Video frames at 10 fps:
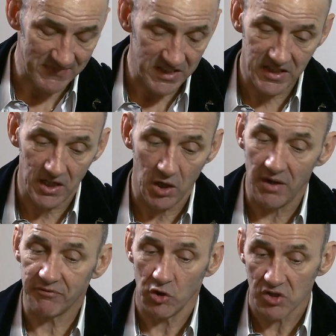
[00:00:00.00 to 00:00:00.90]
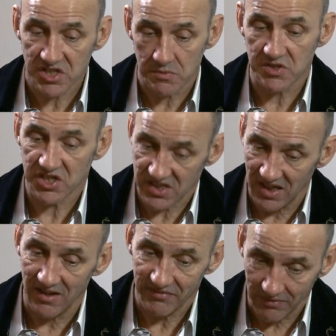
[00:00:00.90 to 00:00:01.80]
you know, I've got some
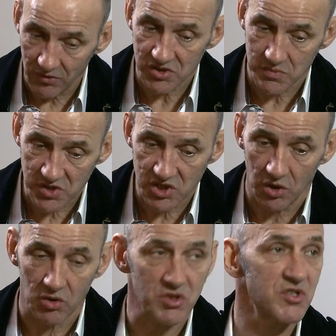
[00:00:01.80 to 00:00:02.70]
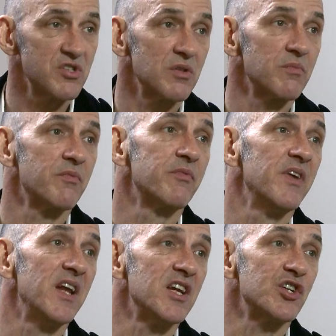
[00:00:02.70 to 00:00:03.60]
stuff. I've got some songs
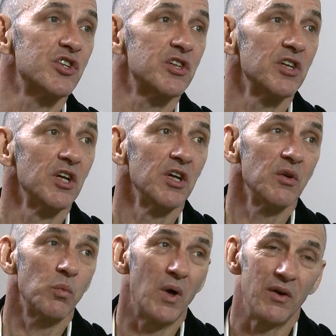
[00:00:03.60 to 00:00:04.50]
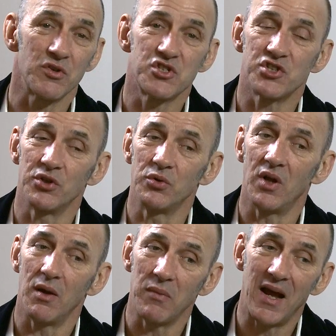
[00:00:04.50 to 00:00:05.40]
finished, 1 or 2 that
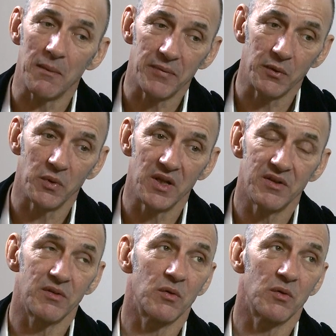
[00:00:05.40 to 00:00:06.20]
I'm happy with.